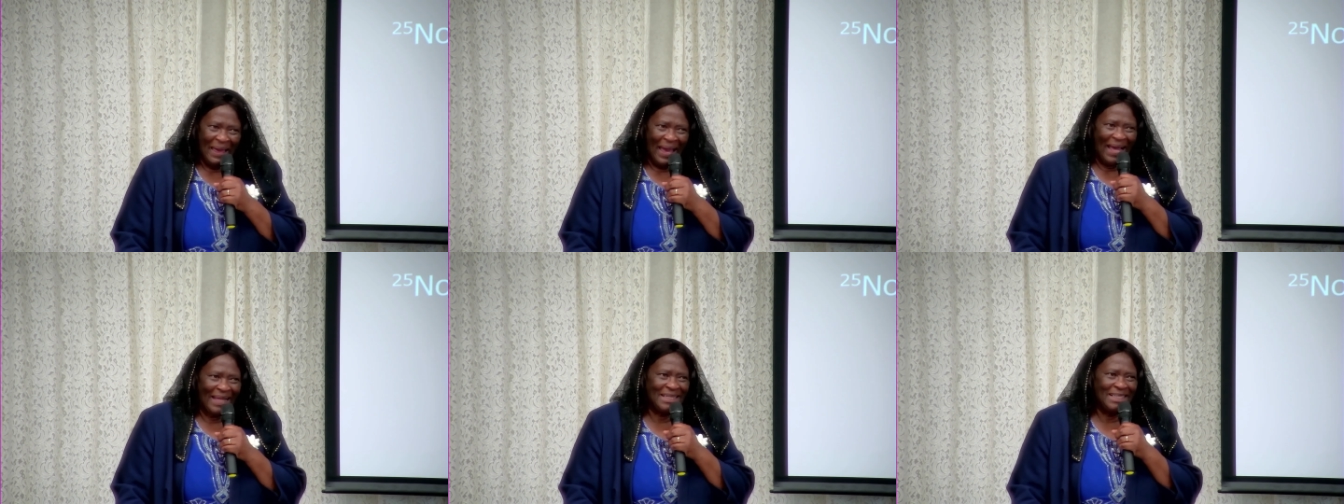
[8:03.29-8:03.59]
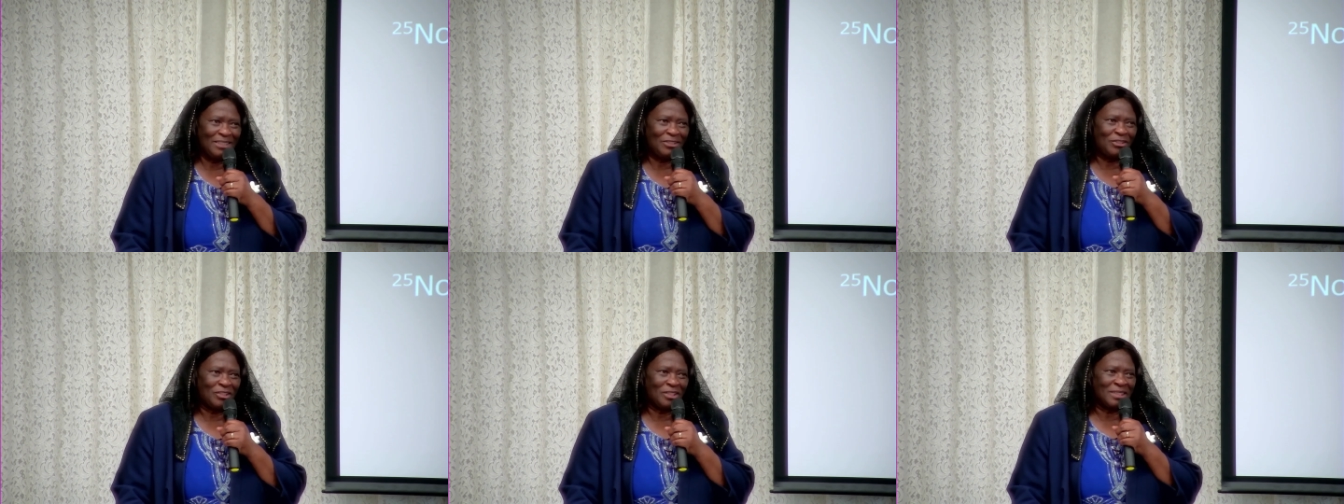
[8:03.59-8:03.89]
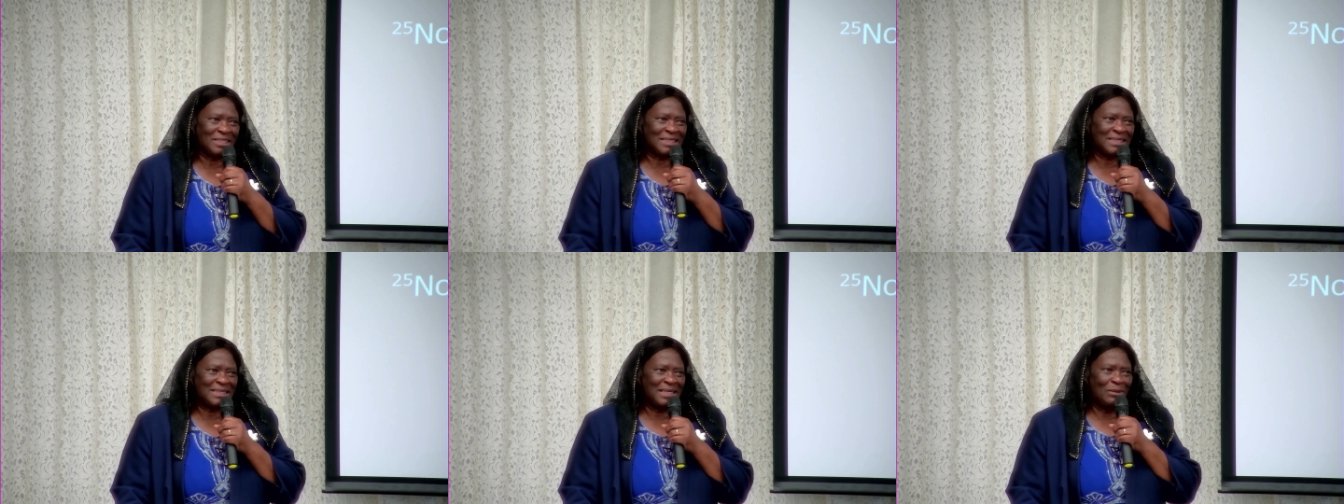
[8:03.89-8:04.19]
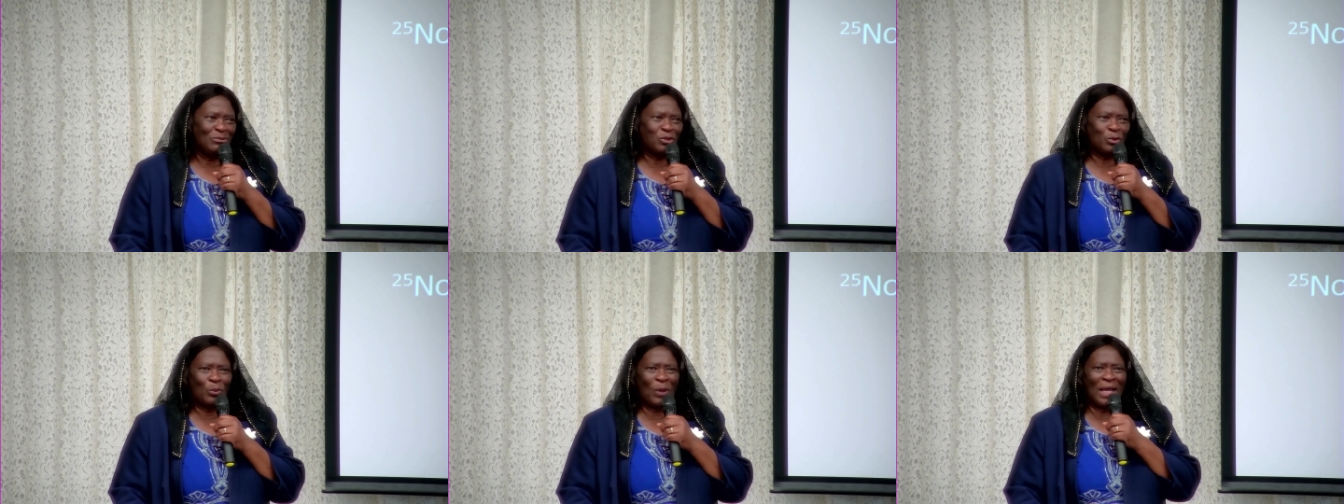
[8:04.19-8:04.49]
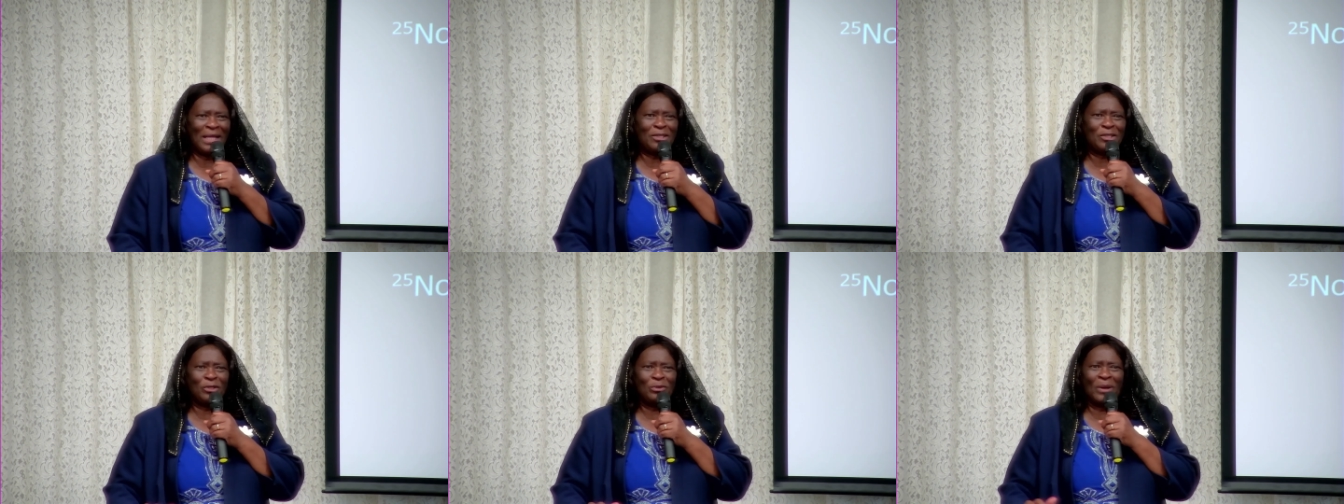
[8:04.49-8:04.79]
And it just seems,
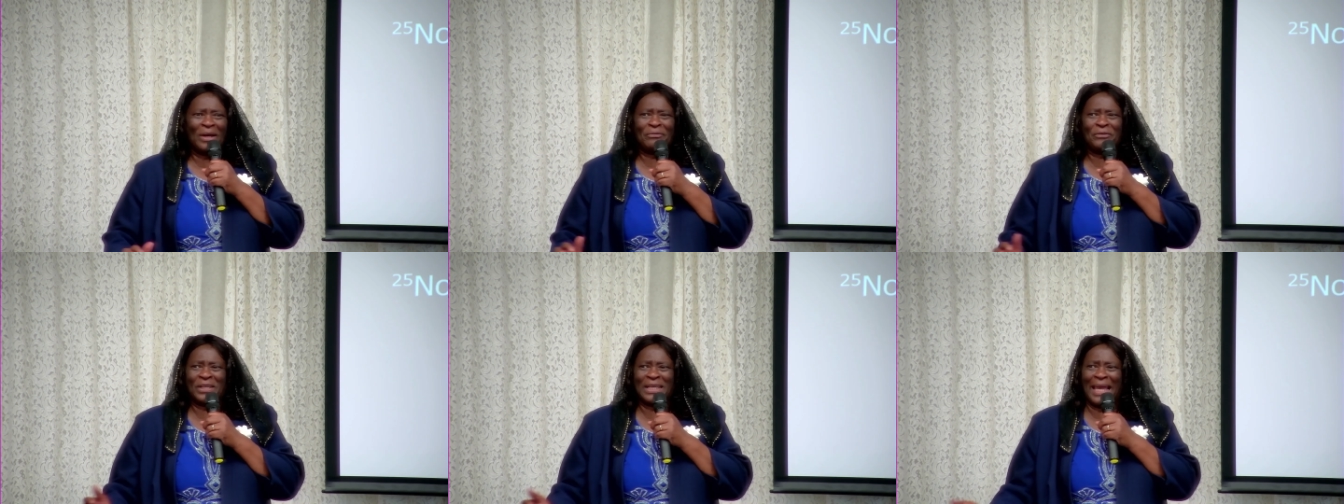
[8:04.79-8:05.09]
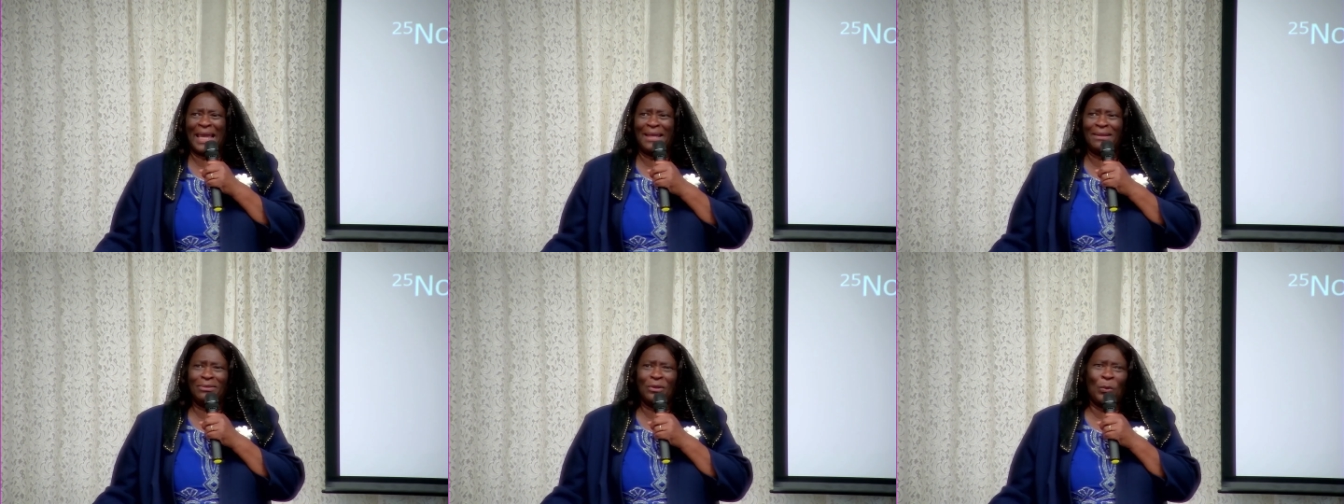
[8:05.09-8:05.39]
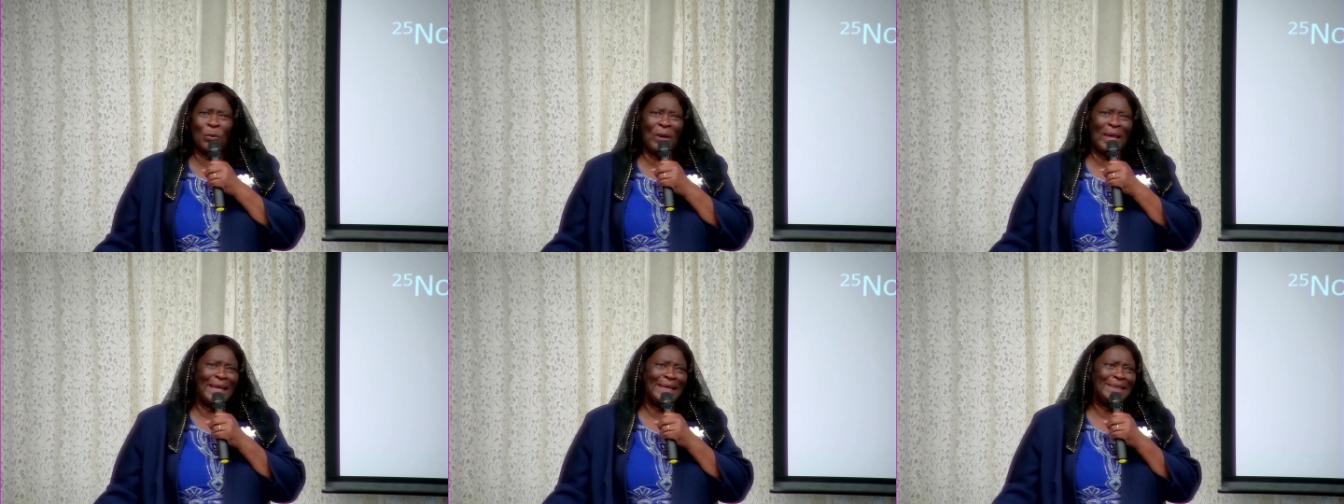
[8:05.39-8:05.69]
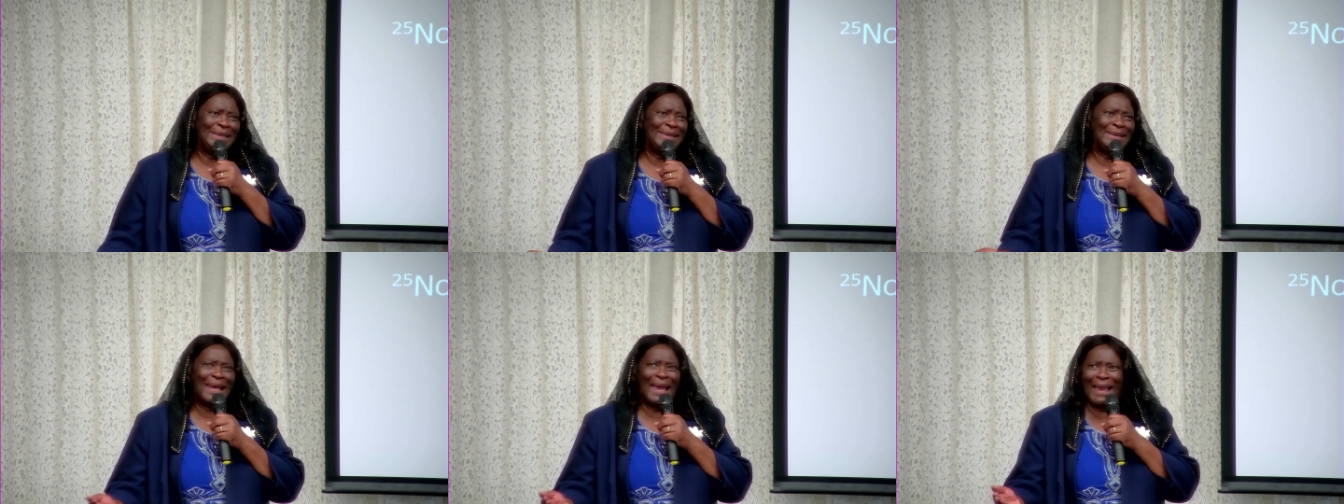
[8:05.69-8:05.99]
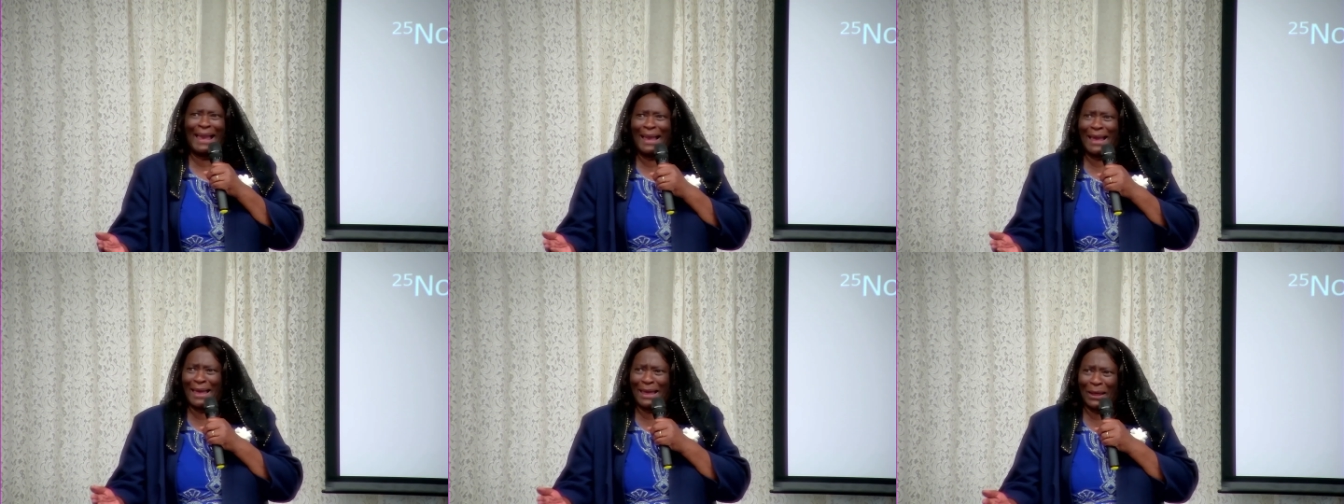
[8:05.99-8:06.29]
why do you have to get in the way
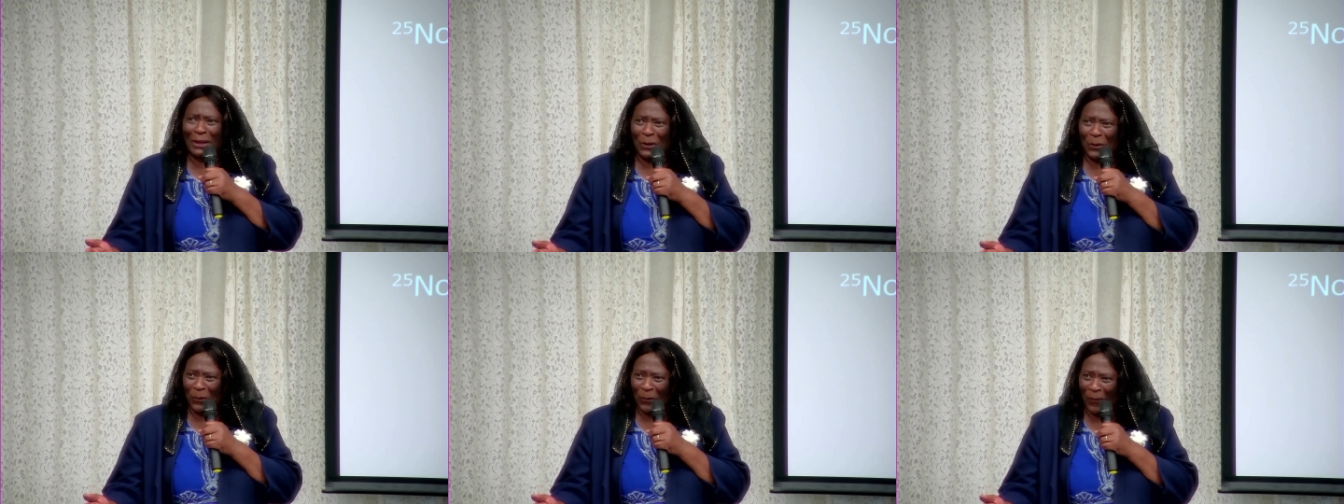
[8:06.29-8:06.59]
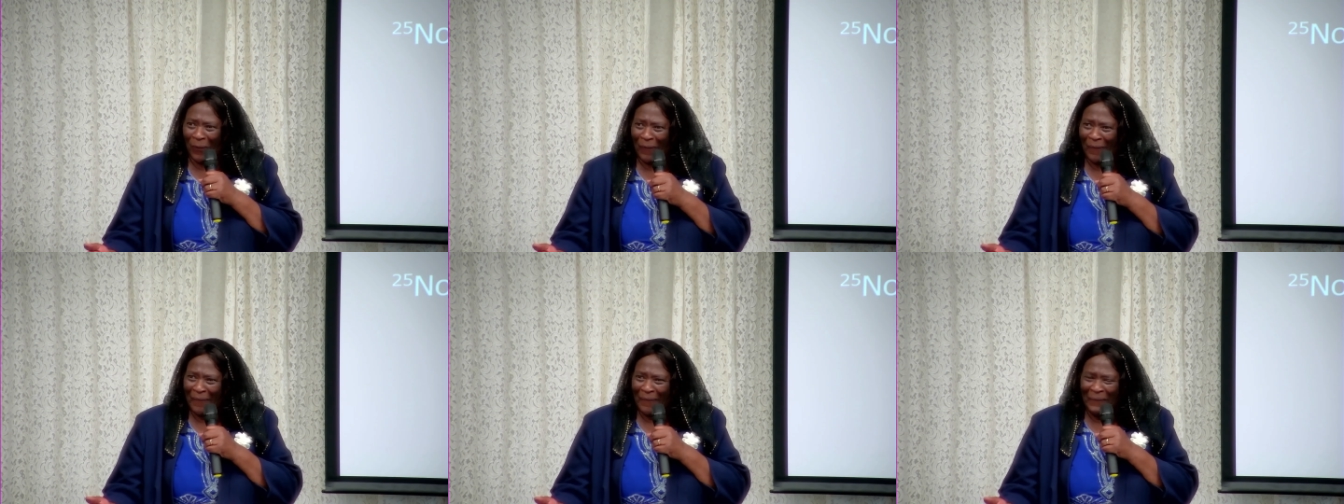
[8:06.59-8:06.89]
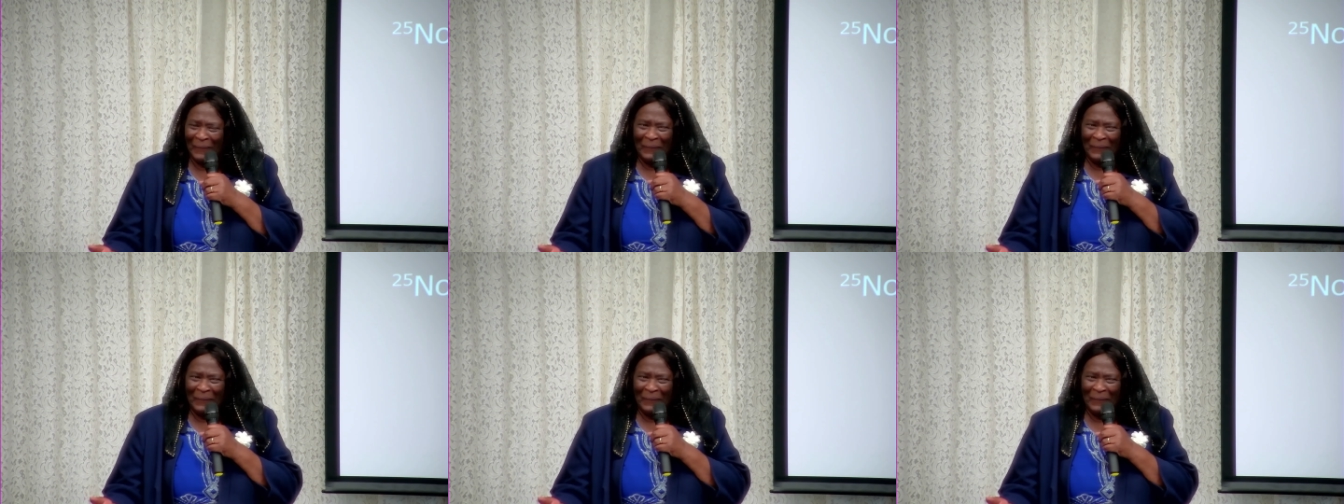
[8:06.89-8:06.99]
now?